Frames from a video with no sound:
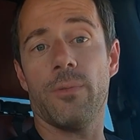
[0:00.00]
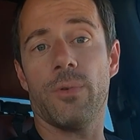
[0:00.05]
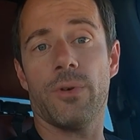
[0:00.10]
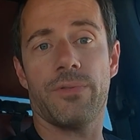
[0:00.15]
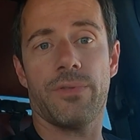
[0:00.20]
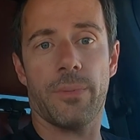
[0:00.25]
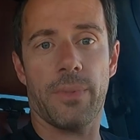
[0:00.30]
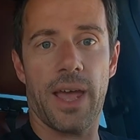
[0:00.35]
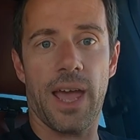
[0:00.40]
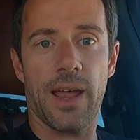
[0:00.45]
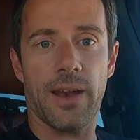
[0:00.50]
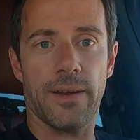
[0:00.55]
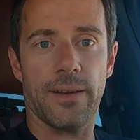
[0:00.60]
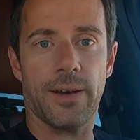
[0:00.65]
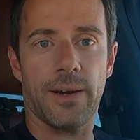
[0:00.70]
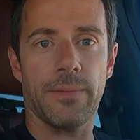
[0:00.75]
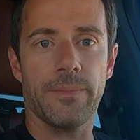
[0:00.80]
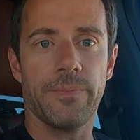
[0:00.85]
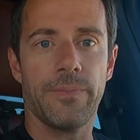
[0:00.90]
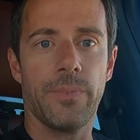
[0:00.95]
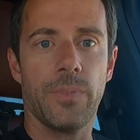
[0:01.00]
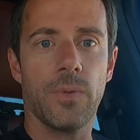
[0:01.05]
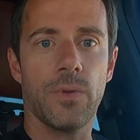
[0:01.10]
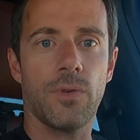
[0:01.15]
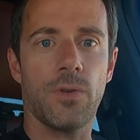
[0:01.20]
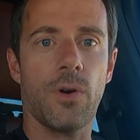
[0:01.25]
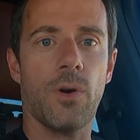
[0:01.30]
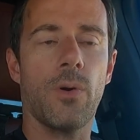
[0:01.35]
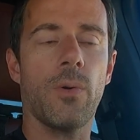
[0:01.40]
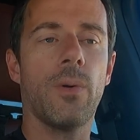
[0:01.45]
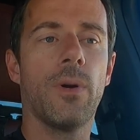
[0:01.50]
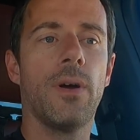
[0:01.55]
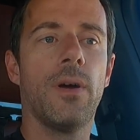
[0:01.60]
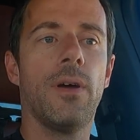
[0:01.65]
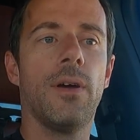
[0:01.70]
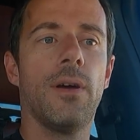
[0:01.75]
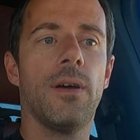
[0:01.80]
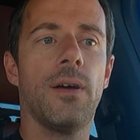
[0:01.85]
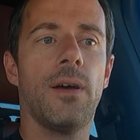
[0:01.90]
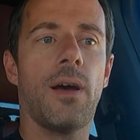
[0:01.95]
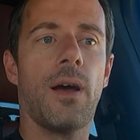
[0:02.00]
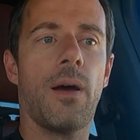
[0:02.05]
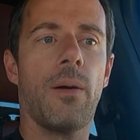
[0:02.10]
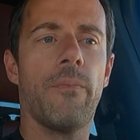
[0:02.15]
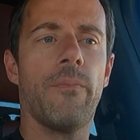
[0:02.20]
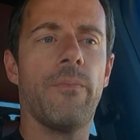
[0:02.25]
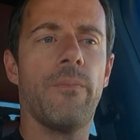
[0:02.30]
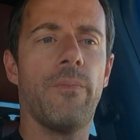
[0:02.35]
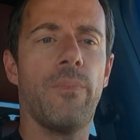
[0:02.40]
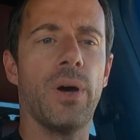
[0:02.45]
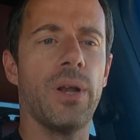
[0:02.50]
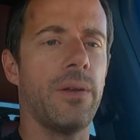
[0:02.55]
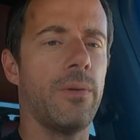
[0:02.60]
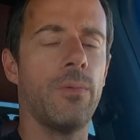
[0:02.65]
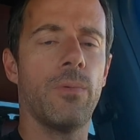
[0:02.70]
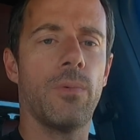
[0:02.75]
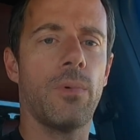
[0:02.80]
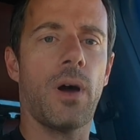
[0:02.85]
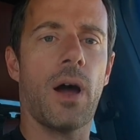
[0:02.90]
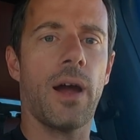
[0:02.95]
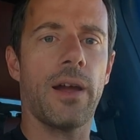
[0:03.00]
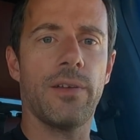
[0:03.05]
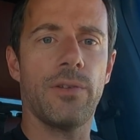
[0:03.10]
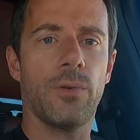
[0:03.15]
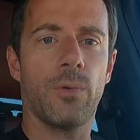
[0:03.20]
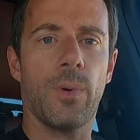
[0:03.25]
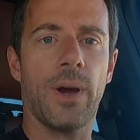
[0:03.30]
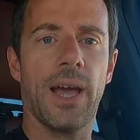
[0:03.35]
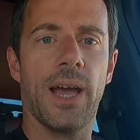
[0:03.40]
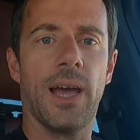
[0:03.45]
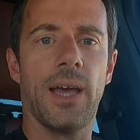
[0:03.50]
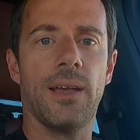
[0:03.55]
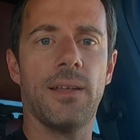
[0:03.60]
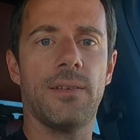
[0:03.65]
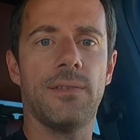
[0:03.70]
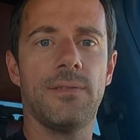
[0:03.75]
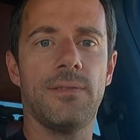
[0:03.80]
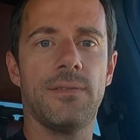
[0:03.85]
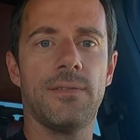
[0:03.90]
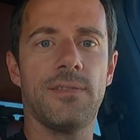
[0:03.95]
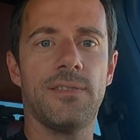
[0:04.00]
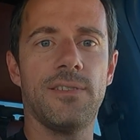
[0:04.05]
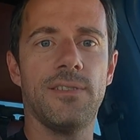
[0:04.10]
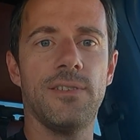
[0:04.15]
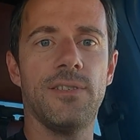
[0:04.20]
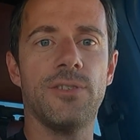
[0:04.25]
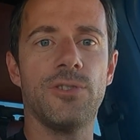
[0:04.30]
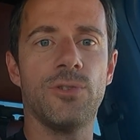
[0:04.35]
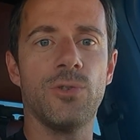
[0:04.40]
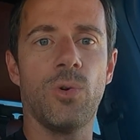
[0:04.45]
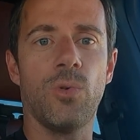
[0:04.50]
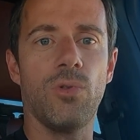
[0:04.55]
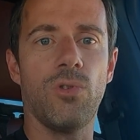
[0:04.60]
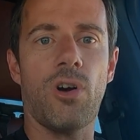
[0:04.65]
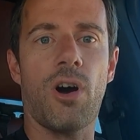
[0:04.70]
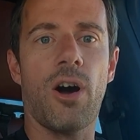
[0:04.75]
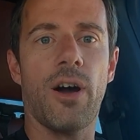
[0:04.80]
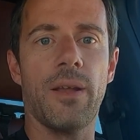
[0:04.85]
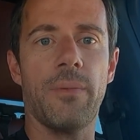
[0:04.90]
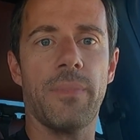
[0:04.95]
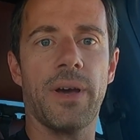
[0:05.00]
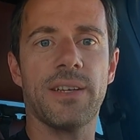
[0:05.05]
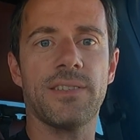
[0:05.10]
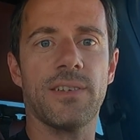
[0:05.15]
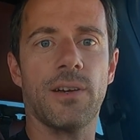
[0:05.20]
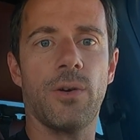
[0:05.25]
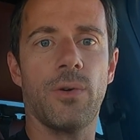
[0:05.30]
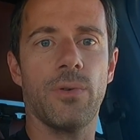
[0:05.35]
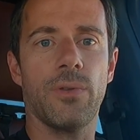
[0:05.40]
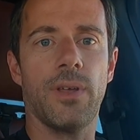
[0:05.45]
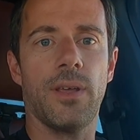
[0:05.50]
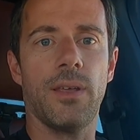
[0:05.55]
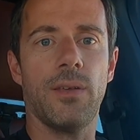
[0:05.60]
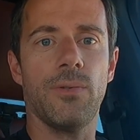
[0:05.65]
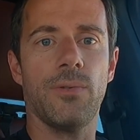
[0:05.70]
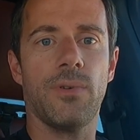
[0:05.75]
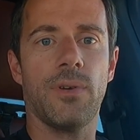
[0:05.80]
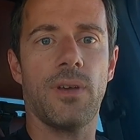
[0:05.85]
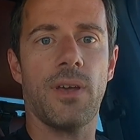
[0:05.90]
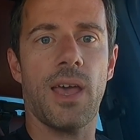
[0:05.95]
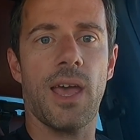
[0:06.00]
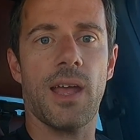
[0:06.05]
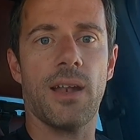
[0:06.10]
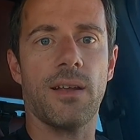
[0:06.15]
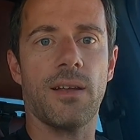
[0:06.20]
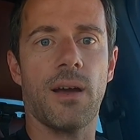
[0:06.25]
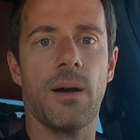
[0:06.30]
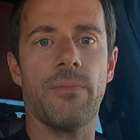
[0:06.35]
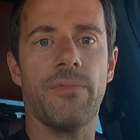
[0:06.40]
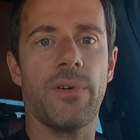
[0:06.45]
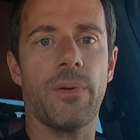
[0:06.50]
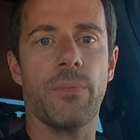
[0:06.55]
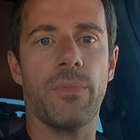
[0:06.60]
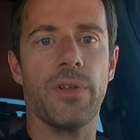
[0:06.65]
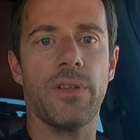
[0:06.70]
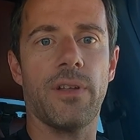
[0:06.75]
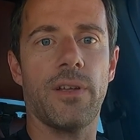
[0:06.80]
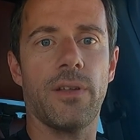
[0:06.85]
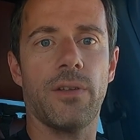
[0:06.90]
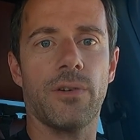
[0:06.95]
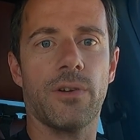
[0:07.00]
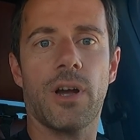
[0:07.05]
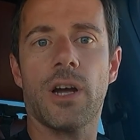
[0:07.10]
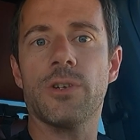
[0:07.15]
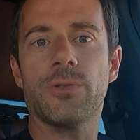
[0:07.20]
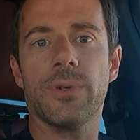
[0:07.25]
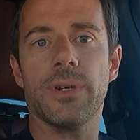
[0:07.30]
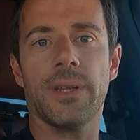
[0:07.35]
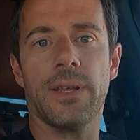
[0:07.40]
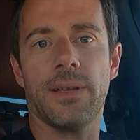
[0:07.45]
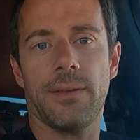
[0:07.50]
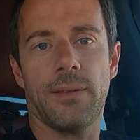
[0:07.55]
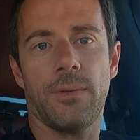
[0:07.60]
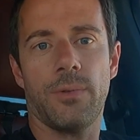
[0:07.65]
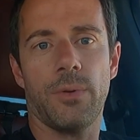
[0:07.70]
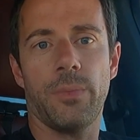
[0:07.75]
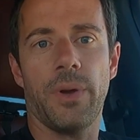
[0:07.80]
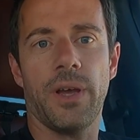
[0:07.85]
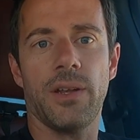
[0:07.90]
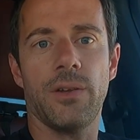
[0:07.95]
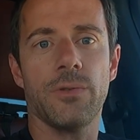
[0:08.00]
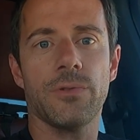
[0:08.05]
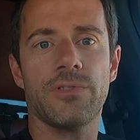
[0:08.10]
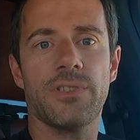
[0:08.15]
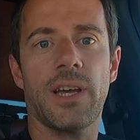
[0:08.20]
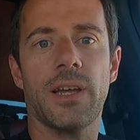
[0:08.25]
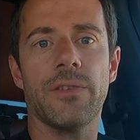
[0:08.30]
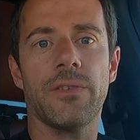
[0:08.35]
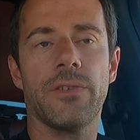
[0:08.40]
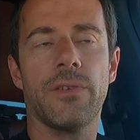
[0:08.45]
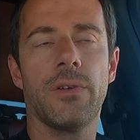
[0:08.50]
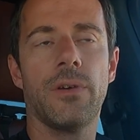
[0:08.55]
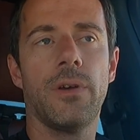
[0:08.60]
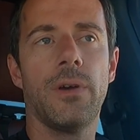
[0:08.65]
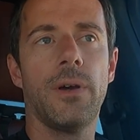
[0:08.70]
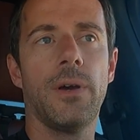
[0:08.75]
We're from Canada. So, but either way, there's no law in Mexico that you can't come from another country. That would make no sense.